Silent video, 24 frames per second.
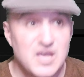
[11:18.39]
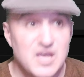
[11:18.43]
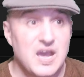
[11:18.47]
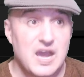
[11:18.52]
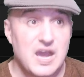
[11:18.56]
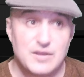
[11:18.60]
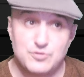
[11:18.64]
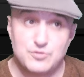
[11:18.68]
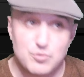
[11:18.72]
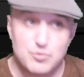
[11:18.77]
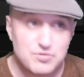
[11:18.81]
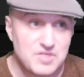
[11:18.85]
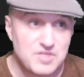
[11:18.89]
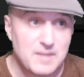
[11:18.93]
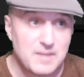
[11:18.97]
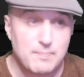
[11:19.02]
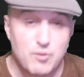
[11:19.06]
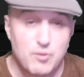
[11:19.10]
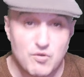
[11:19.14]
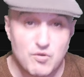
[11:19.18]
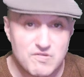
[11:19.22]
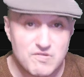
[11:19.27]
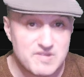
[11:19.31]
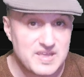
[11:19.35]
I do think
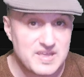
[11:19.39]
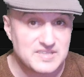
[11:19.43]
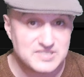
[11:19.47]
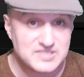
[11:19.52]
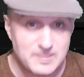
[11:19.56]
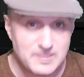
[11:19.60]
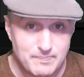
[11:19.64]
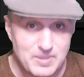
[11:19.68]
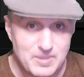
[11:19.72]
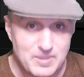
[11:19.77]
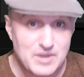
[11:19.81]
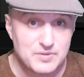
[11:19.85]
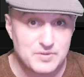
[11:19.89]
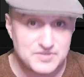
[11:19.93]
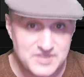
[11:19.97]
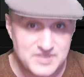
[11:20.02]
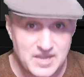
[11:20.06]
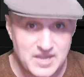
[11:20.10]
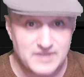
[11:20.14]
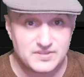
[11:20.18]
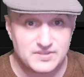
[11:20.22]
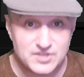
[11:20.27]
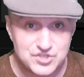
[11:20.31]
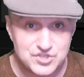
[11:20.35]
Poirier is the better
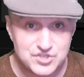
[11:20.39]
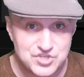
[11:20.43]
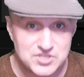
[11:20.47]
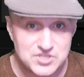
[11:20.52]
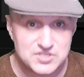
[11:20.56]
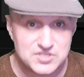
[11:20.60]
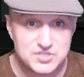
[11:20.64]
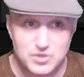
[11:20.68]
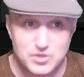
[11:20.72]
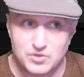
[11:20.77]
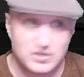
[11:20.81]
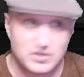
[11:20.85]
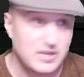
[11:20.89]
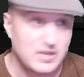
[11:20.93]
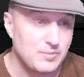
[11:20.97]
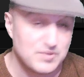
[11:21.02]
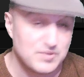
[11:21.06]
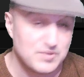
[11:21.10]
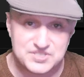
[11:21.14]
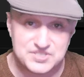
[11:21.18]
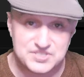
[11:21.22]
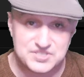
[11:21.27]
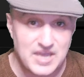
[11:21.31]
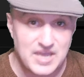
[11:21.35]
technician, certainly
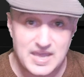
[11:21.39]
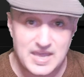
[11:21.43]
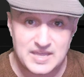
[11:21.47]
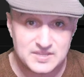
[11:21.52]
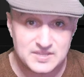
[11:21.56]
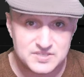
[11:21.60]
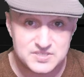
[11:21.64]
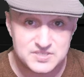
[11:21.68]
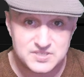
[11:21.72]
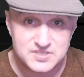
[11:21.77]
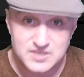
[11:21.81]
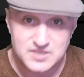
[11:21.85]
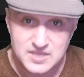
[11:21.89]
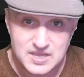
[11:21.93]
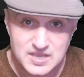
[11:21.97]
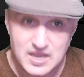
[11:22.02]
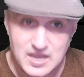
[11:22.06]
with his hands.